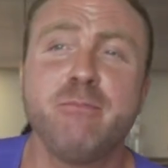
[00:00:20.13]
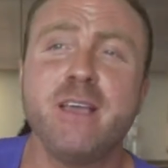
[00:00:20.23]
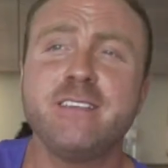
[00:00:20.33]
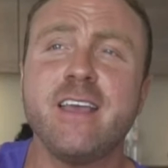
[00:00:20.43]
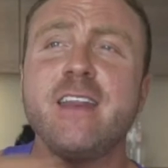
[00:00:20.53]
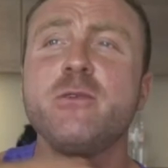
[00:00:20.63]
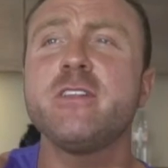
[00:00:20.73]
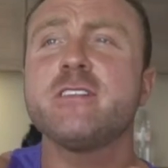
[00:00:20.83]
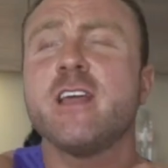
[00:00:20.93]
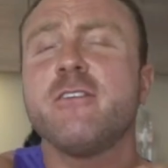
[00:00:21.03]
basically
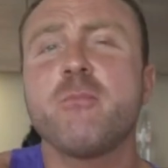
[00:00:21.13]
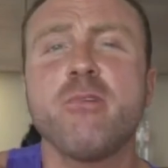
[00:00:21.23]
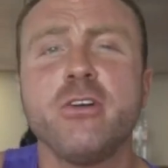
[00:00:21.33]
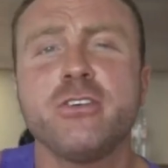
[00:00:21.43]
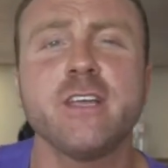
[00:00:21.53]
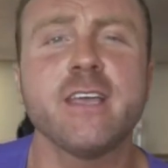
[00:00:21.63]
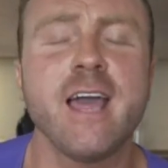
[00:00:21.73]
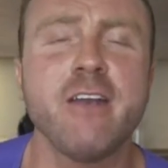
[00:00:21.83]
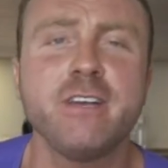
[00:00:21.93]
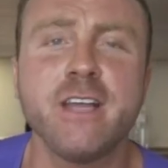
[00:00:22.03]
anyone that's kind of approaching a
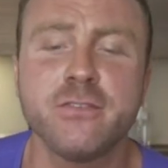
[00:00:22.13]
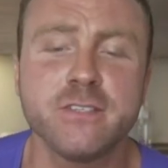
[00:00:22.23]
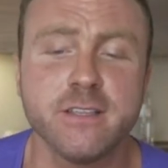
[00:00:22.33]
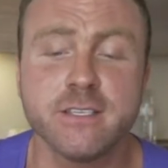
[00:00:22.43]
calorie deficit.